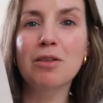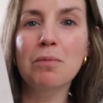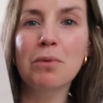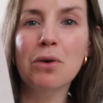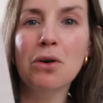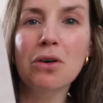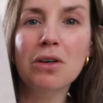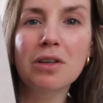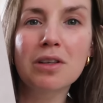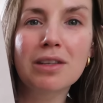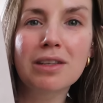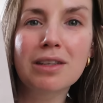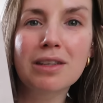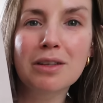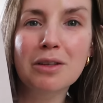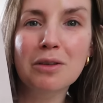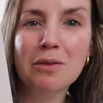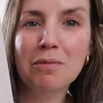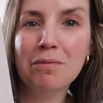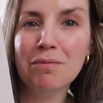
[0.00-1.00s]
box
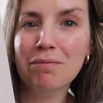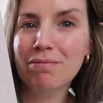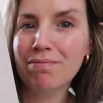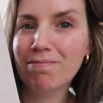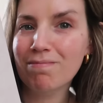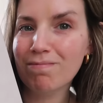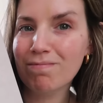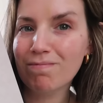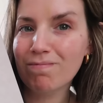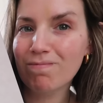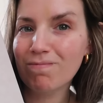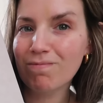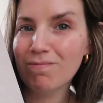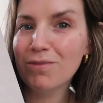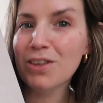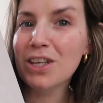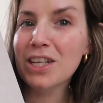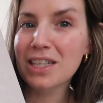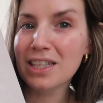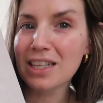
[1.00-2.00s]

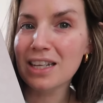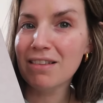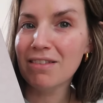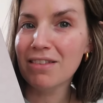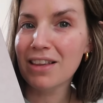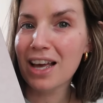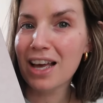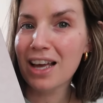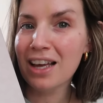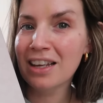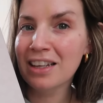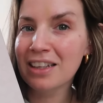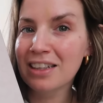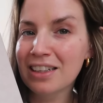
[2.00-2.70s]
that is in there.